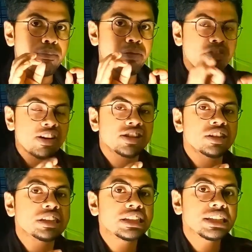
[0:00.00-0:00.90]
verification
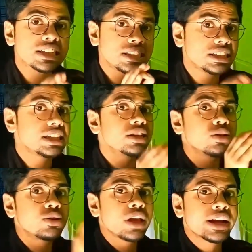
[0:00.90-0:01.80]
engineers see
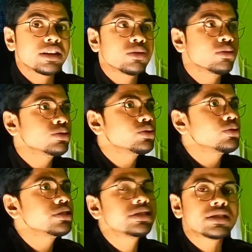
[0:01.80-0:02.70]
that those
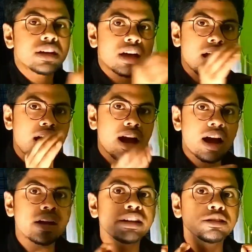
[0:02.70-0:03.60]
rules
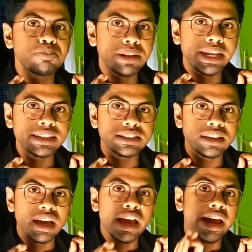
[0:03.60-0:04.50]
are in place,
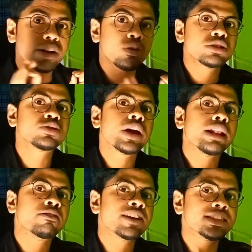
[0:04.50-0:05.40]
and also
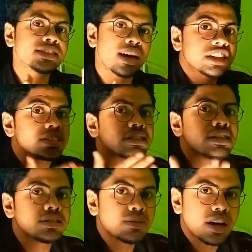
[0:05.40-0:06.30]
LVS checks
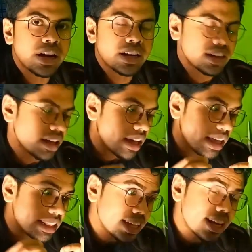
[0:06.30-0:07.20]
is correct.
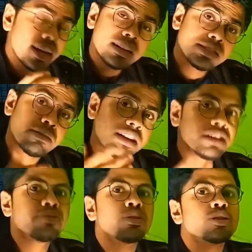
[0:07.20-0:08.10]
There are some
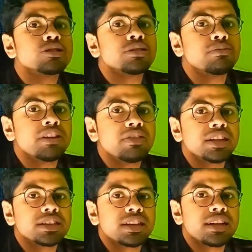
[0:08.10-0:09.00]
other flaws in
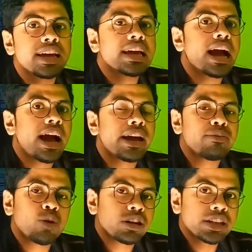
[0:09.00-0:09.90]
verification, like high
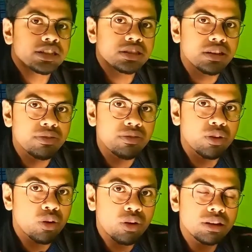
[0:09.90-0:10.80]
voltage
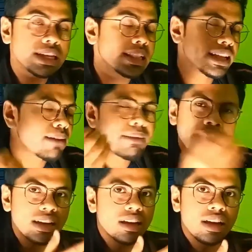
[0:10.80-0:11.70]
flaw, then there are
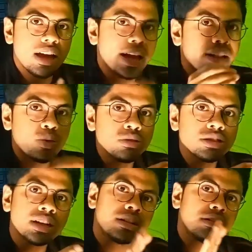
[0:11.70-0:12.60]
many, and
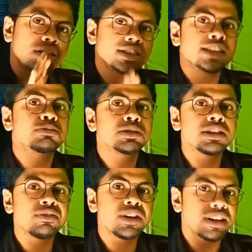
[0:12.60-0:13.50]
those are design
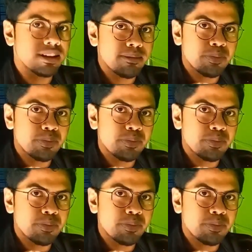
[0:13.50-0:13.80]
specific.